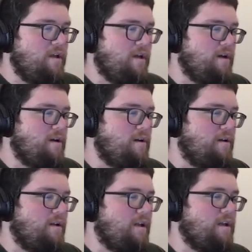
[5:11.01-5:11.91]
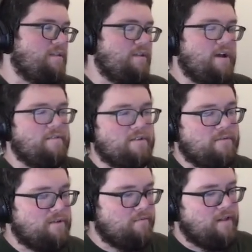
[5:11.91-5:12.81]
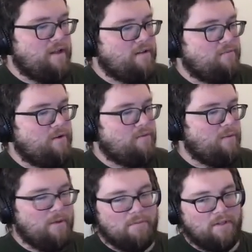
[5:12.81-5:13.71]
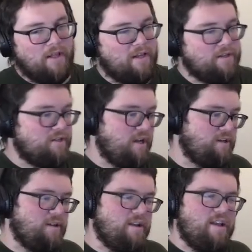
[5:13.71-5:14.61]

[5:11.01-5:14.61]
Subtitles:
And the obvious reason for that is we don't want people to like inject